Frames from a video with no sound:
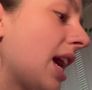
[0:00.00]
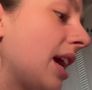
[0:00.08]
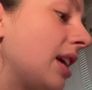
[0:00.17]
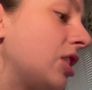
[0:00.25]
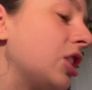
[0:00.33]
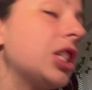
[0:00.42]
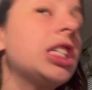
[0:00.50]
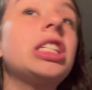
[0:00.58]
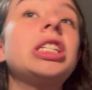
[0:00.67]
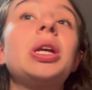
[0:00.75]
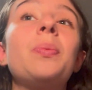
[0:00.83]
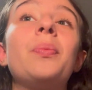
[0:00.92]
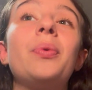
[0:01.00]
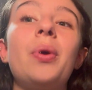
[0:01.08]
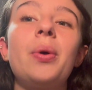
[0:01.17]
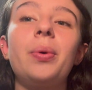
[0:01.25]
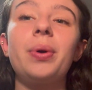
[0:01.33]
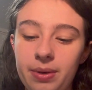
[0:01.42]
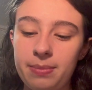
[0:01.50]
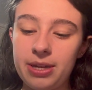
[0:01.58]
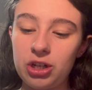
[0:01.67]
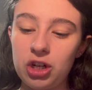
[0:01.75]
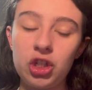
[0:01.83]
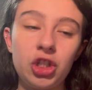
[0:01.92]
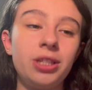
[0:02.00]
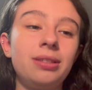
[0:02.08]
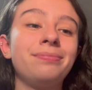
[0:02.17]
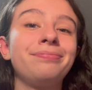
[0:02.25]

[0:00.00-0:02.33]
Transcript: I just broke my charger.